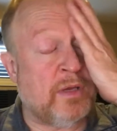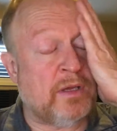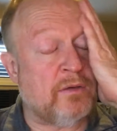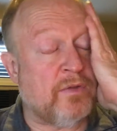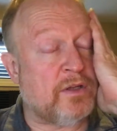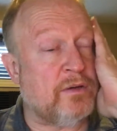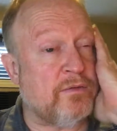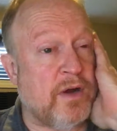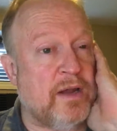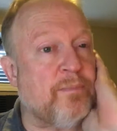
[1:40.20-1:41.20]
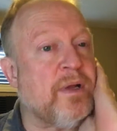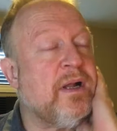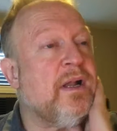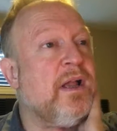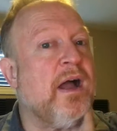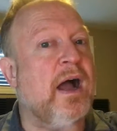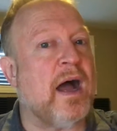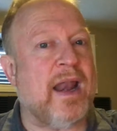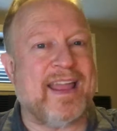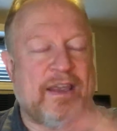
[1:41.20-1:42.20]
being convicted of rape,
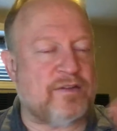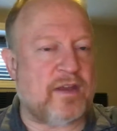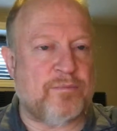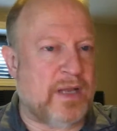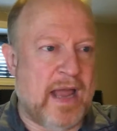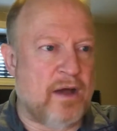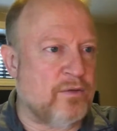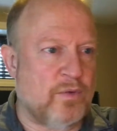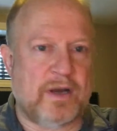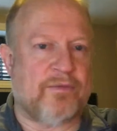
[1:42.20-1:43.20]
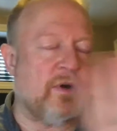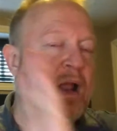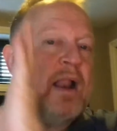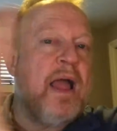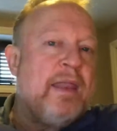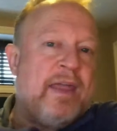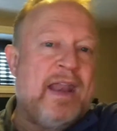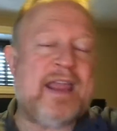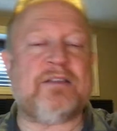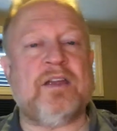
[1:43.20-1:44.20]
uh, and I guess they'd been out and whatever, and then
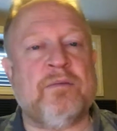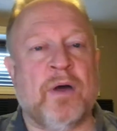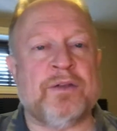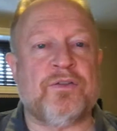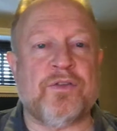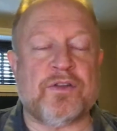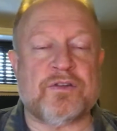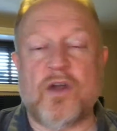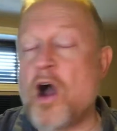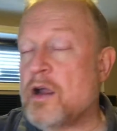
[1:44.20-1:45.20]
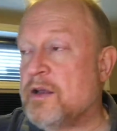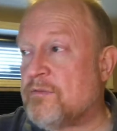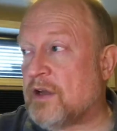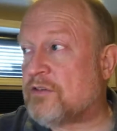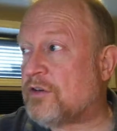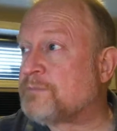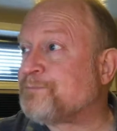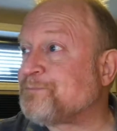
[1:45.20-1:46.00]
18 months for this dog conviction.